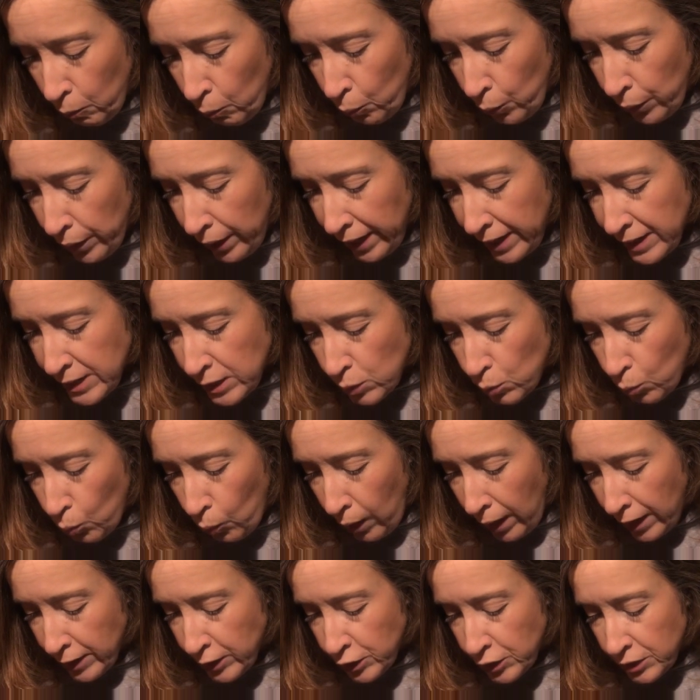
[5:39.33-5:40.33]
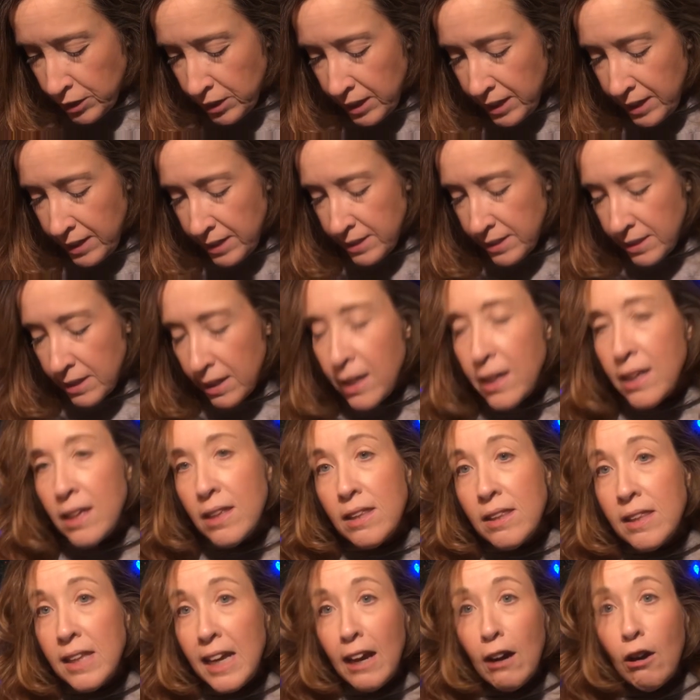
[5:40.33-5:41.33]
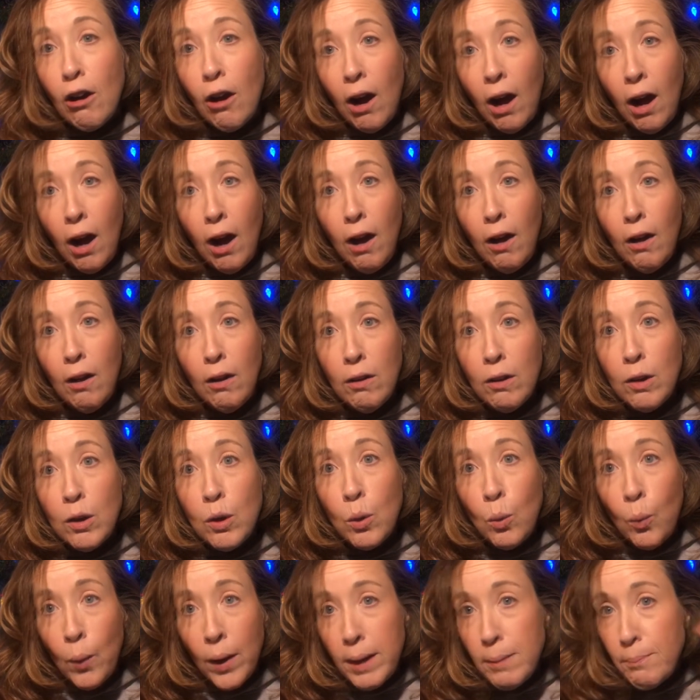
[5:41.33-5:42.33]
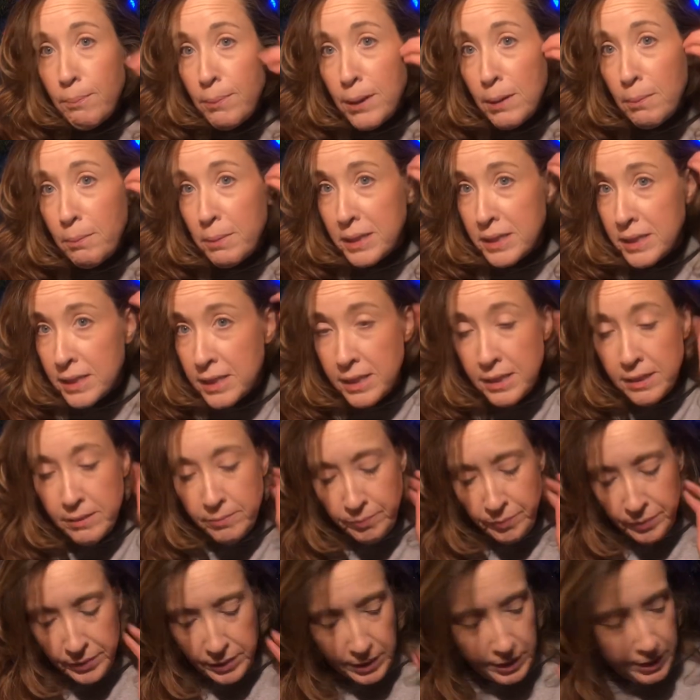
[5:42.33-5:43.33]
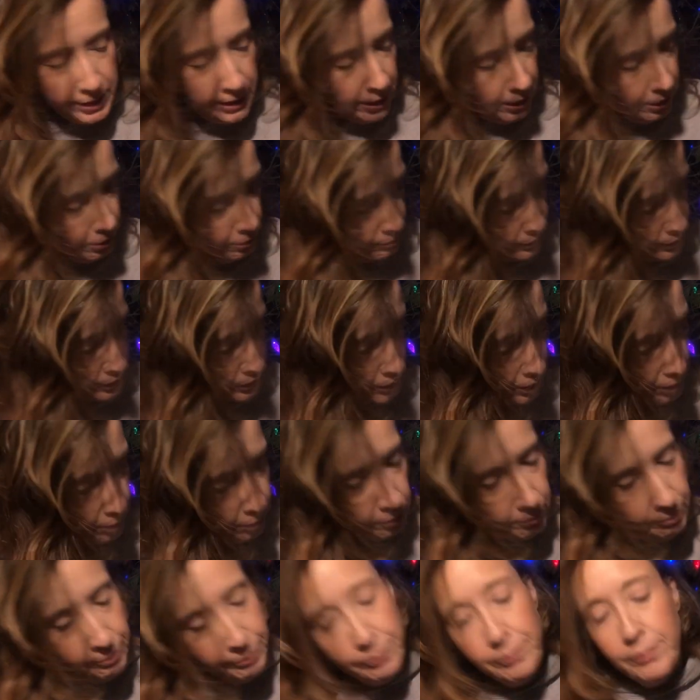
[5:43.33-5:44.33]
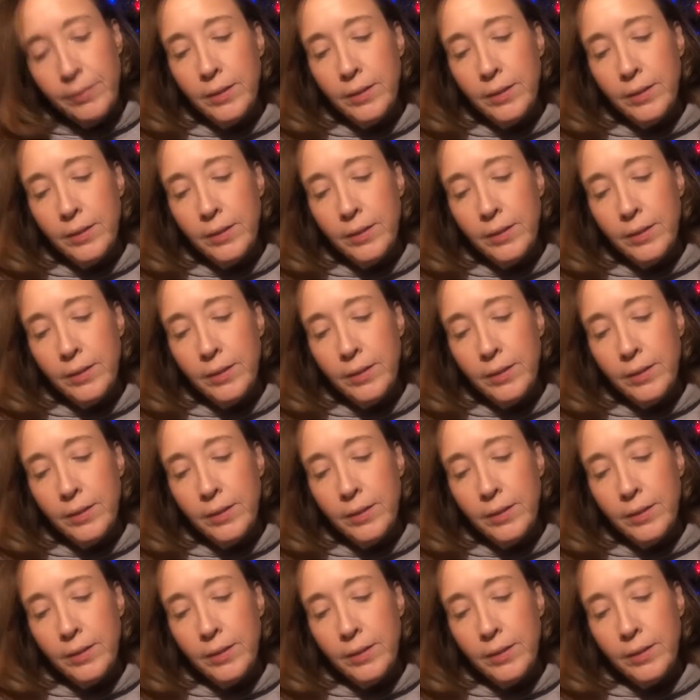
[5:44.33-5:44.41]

when I swatch these, they are all quite pigmented, you know, so